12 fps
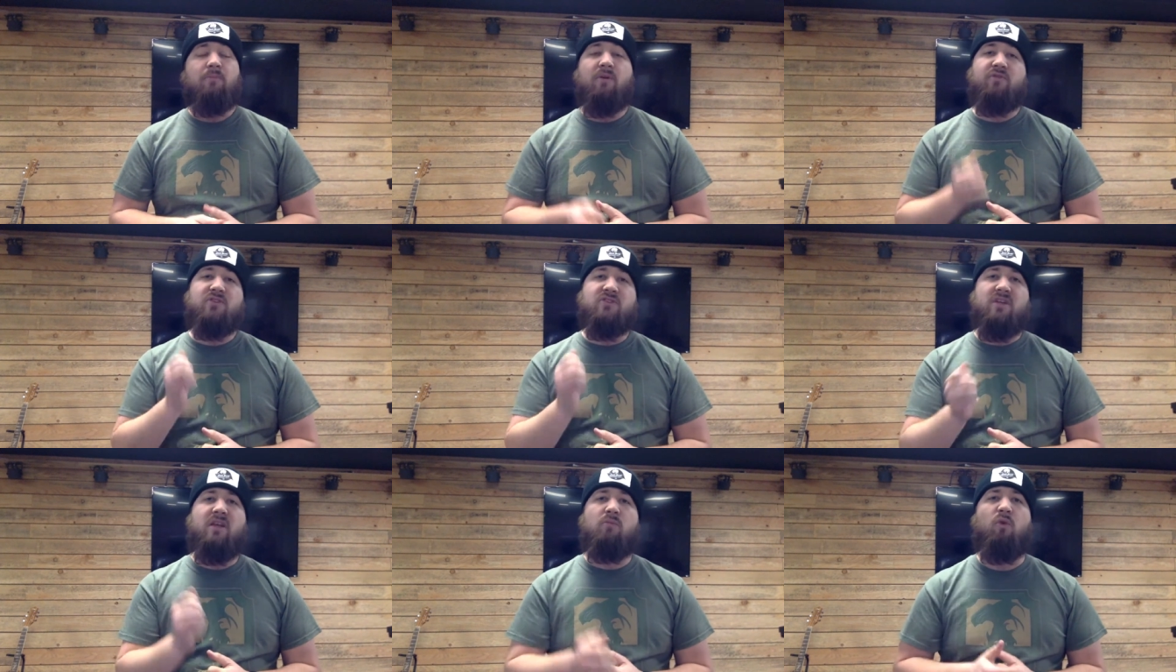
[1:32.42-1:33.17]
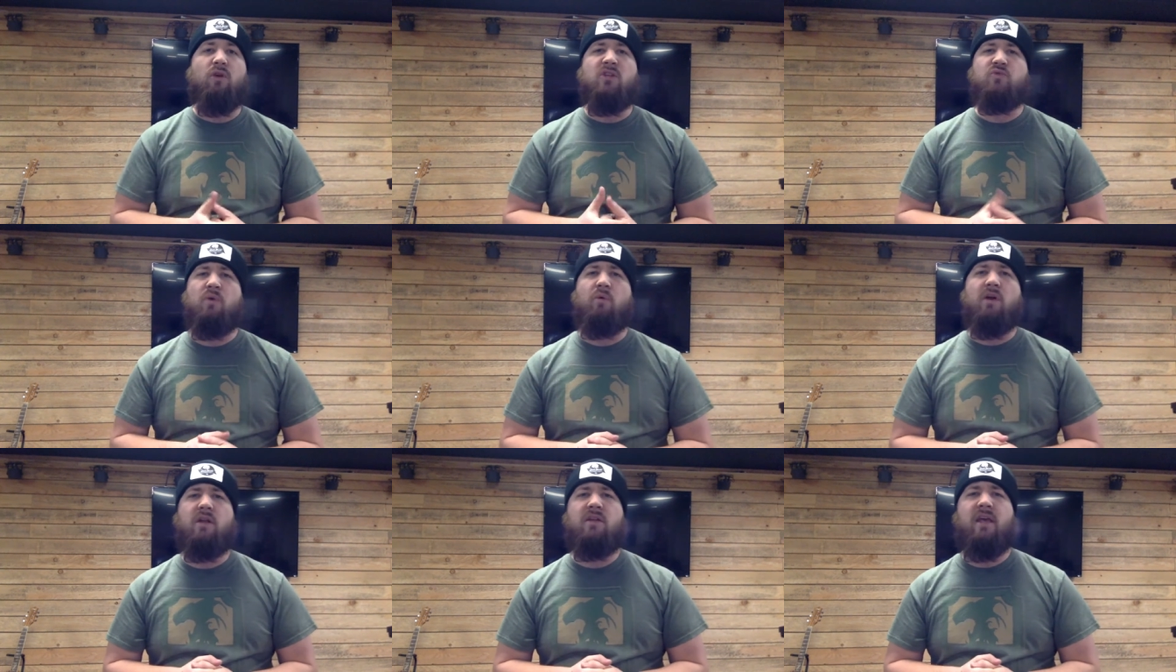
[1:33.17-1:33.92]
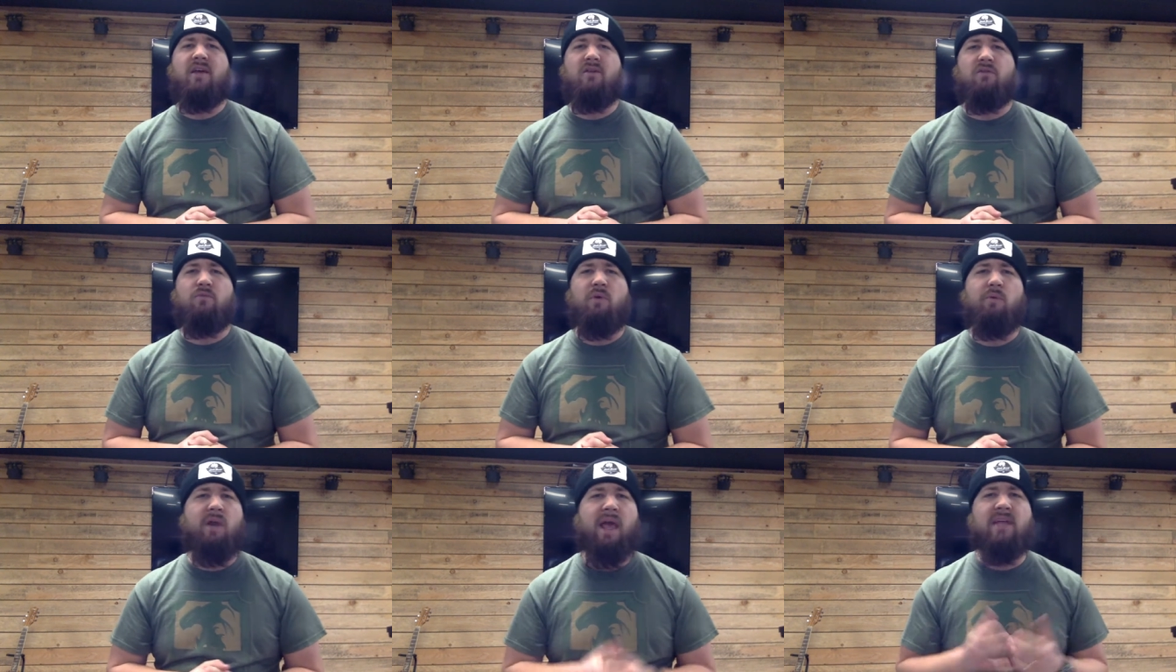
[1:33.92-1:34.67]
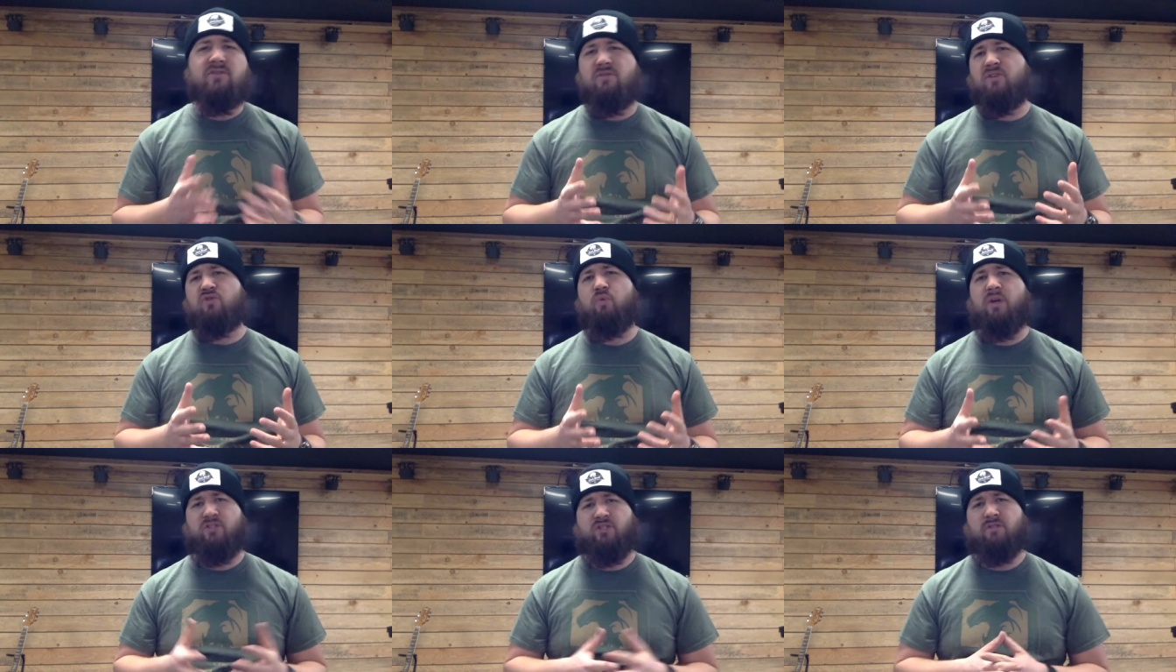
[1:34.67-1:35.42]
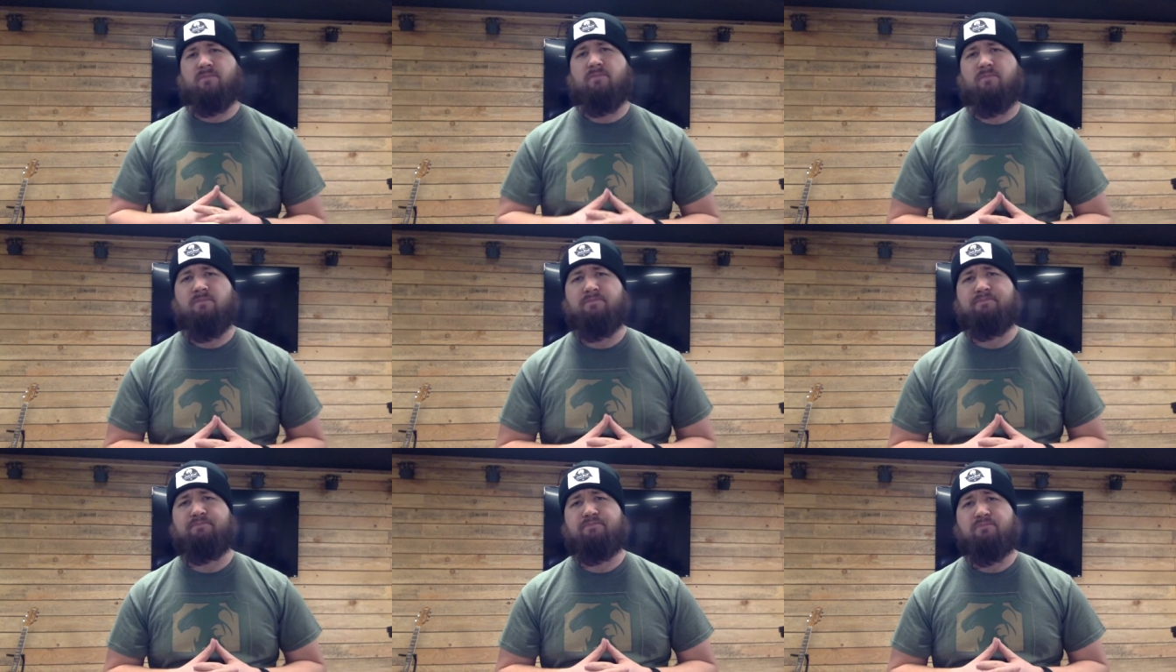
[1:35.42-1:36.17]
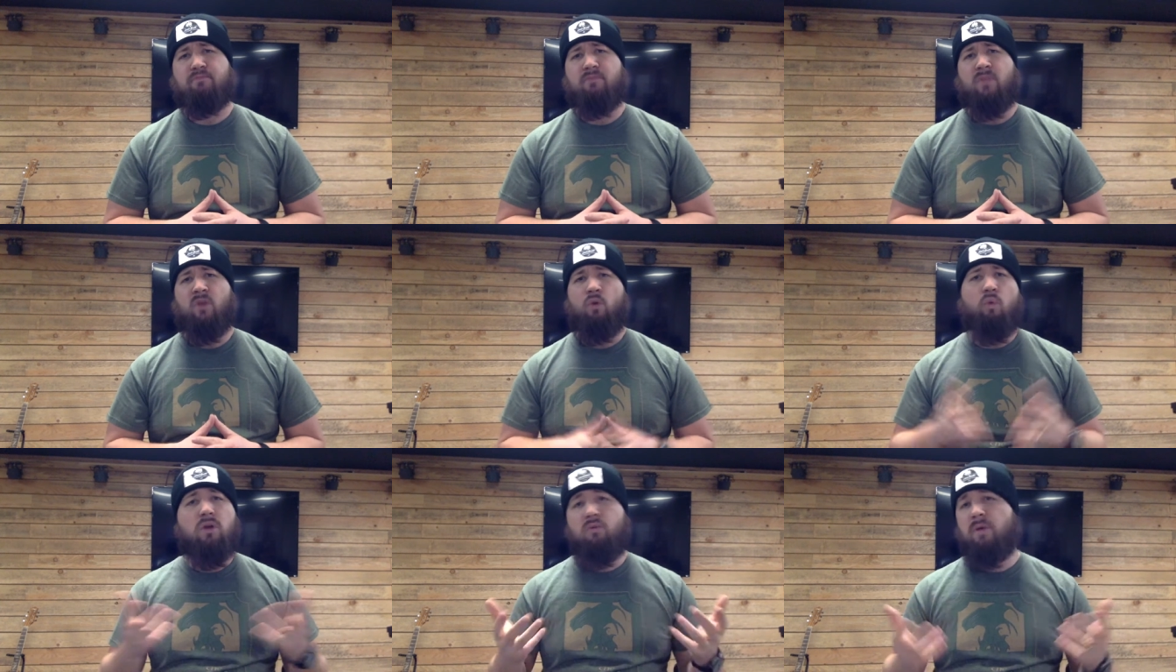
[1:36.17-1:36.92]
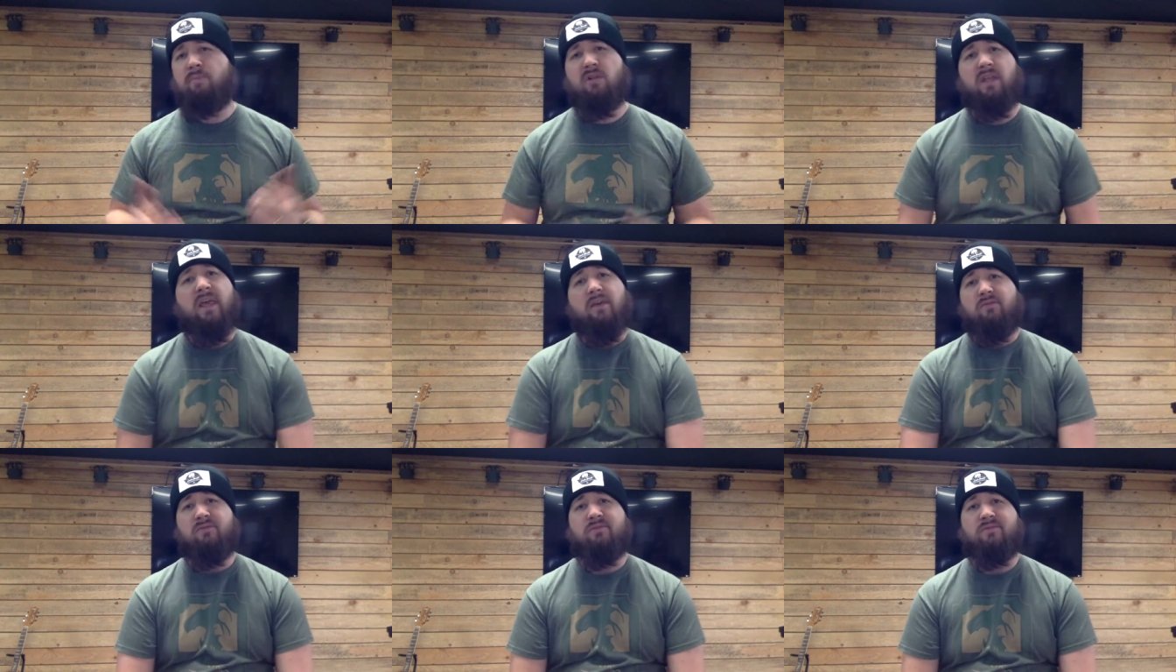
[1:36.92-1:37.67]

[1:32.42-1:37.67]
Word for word: But for Sunday mornings, we want to take a we want to answer this question. What do we believe?